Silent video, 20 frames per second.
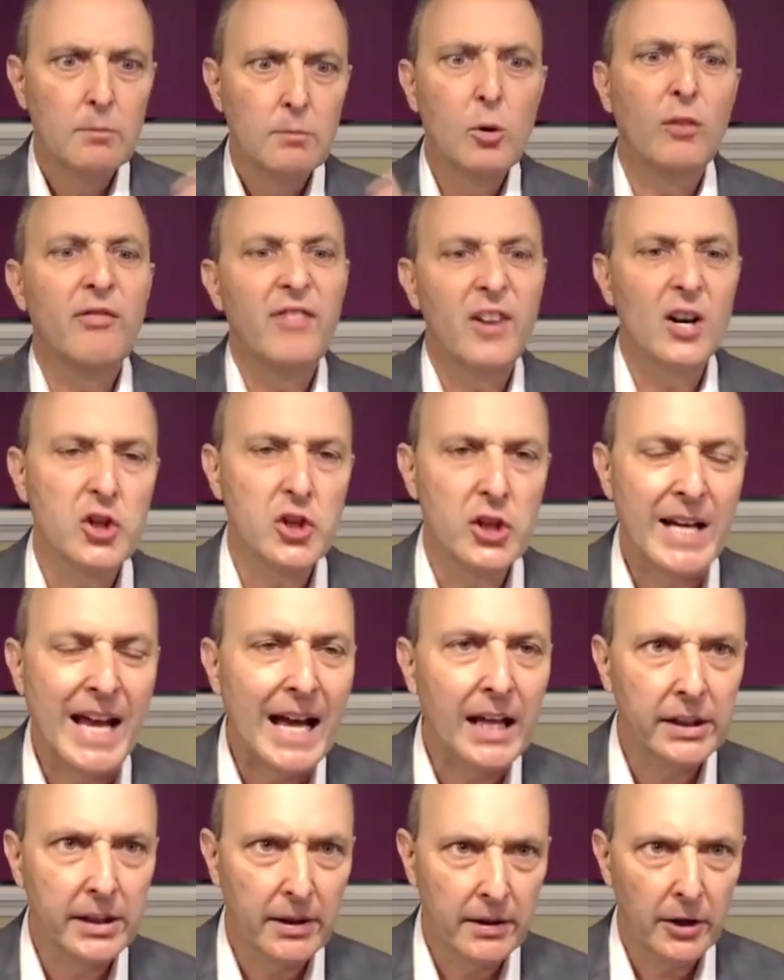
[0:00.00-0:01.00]
more
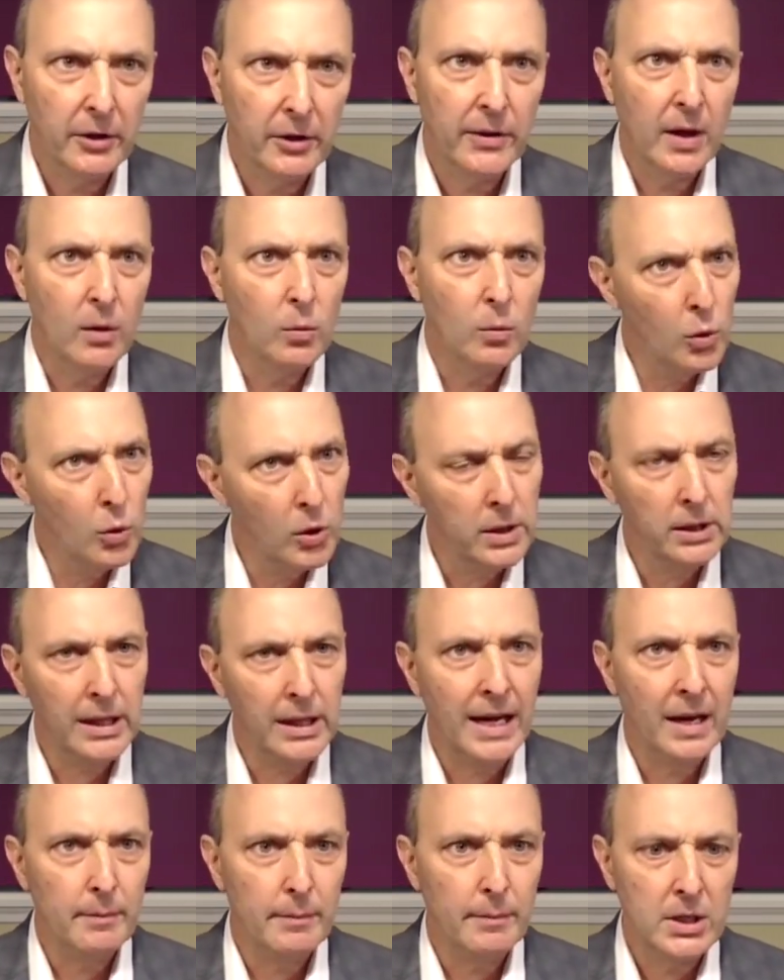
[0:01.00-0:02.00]
functionality there that would
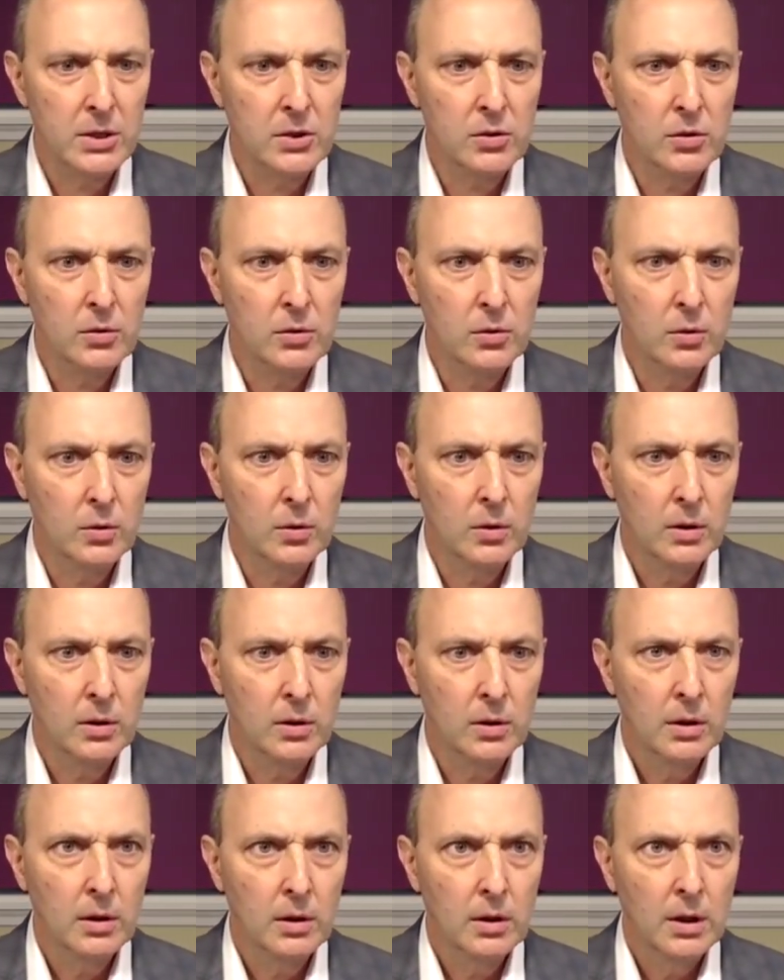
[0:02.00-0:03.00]
allow me to
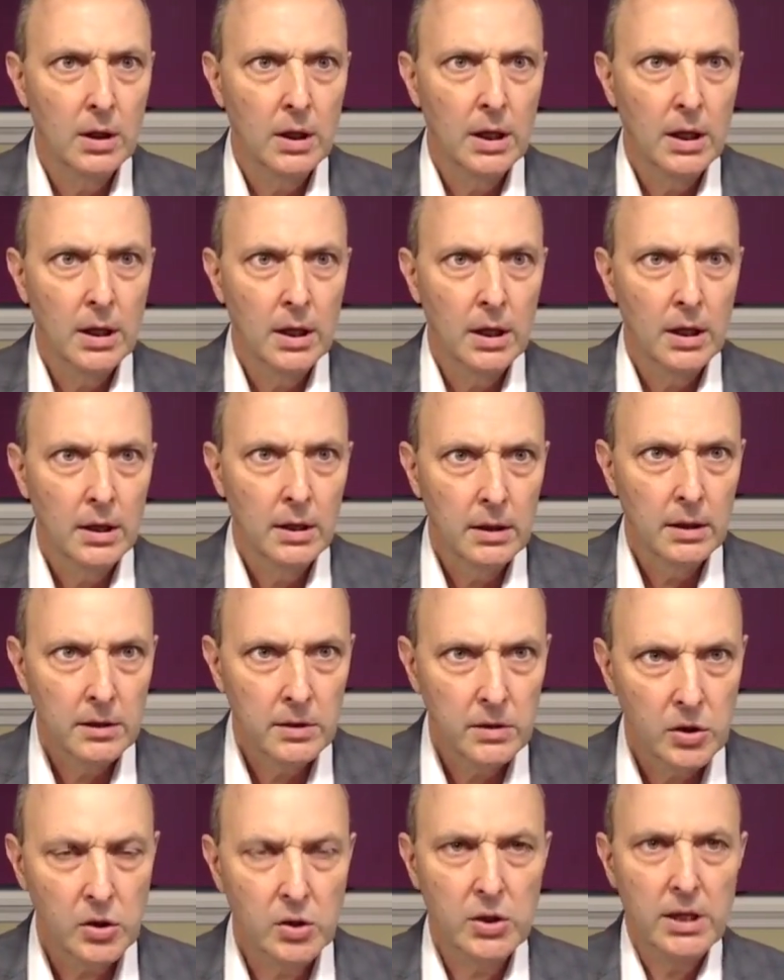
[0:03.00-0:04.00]

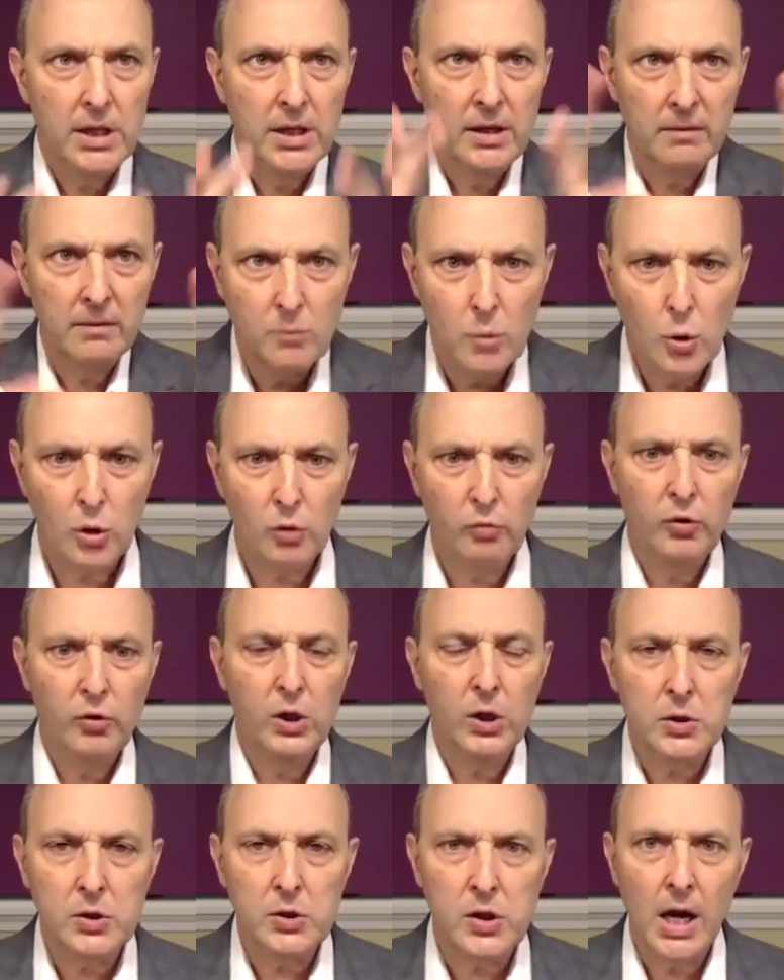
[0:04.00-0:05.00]
see more
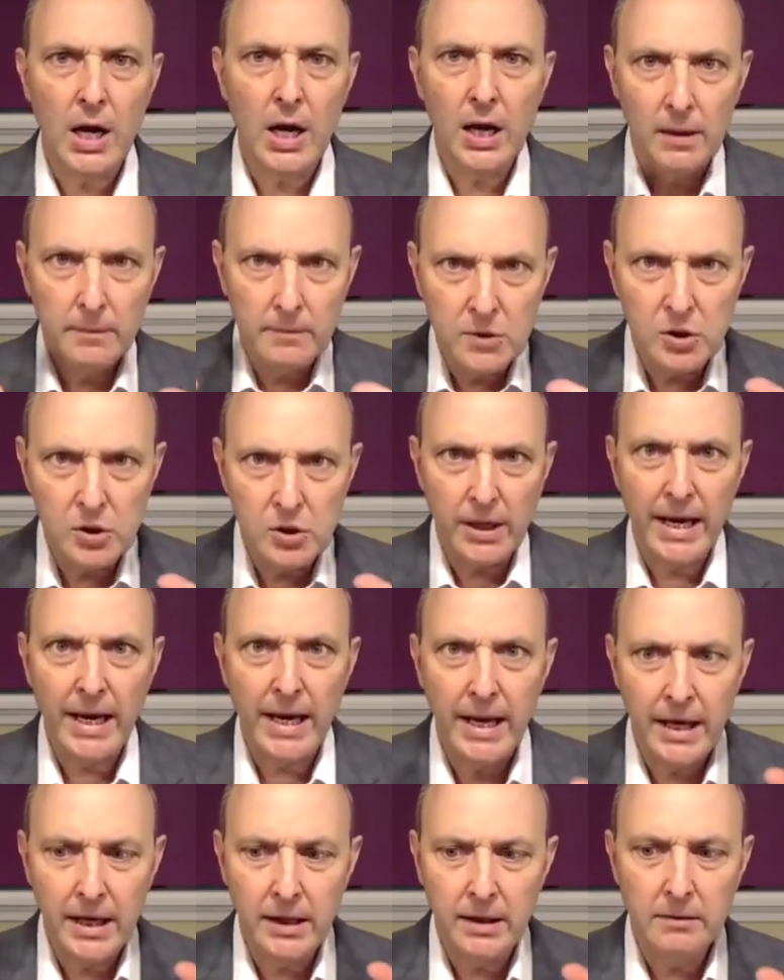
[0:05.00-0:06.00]
real time
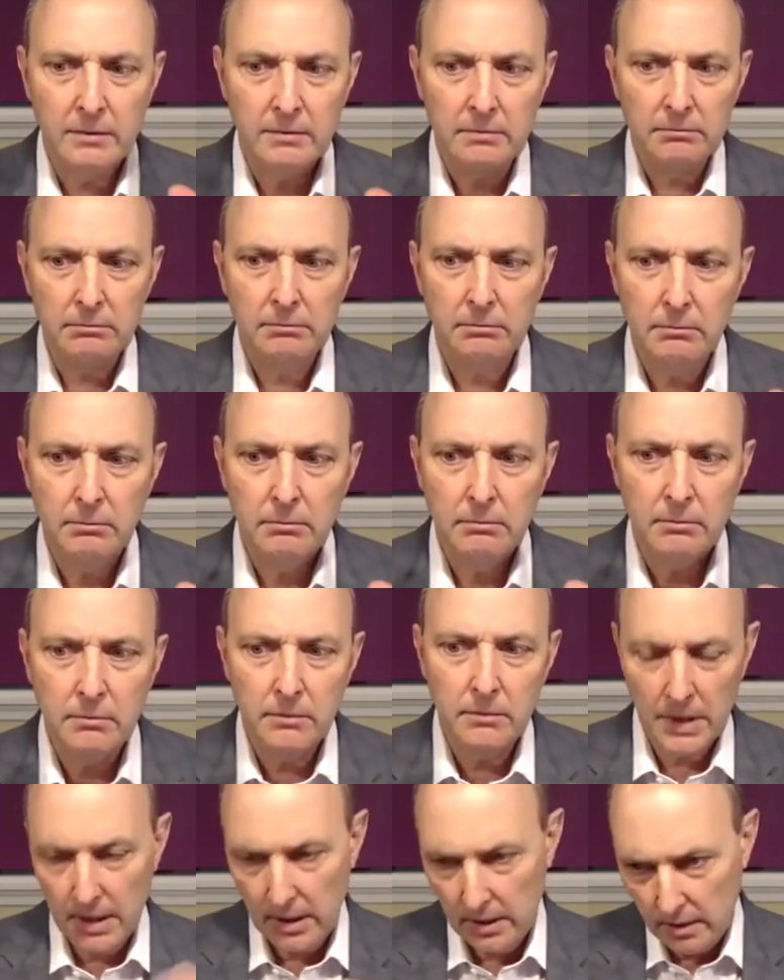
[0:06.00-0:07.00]
today.
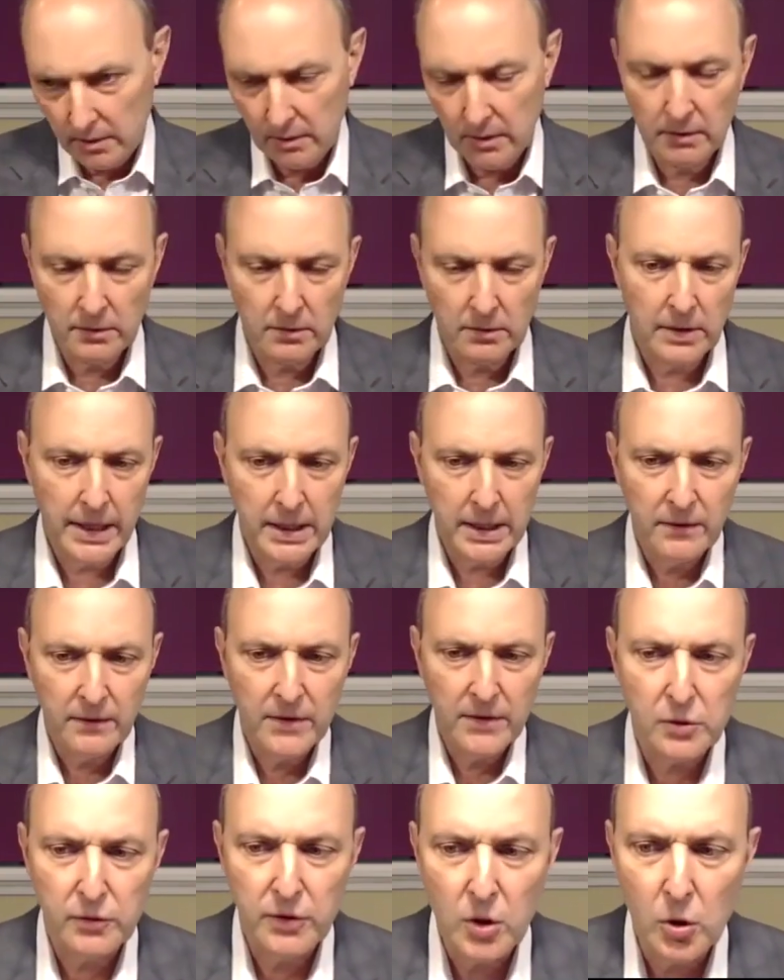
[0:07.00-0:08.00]
And the date of
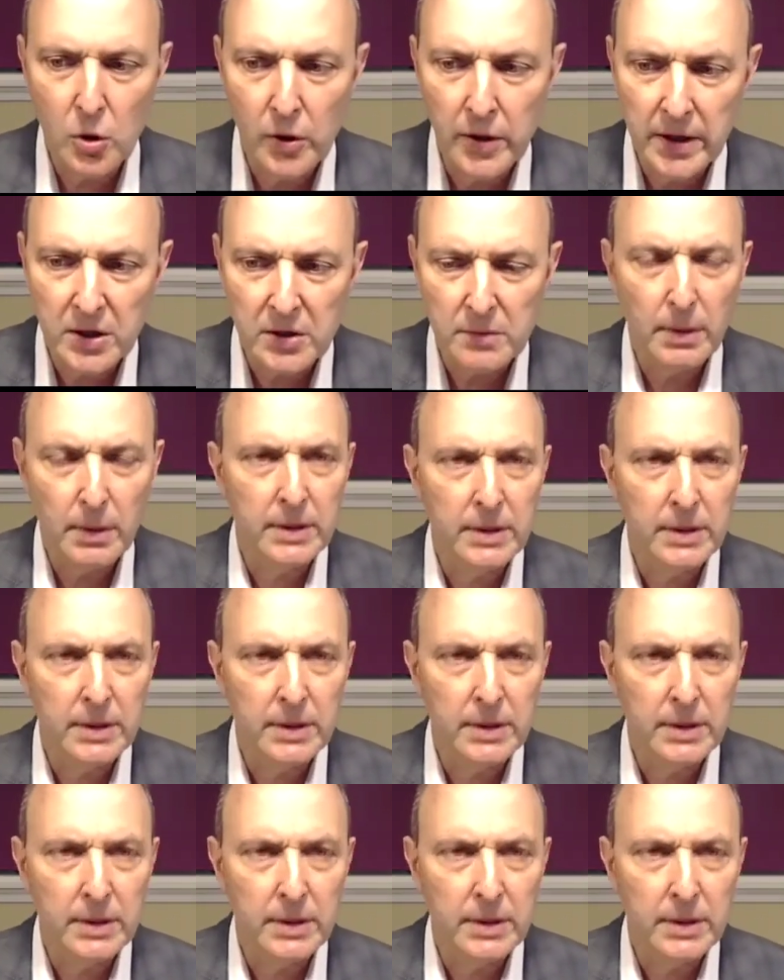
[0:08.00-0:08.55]
this recording is